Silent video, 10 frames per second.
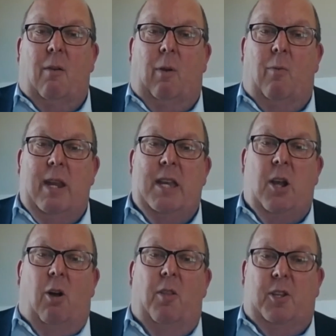when we
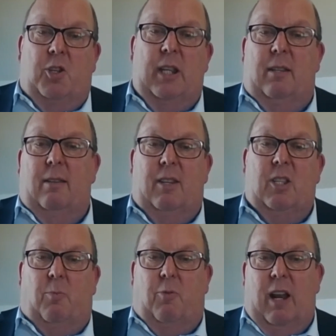know that Jesus
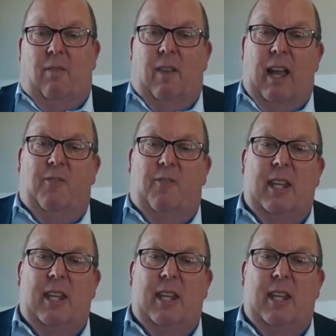is the bread of life,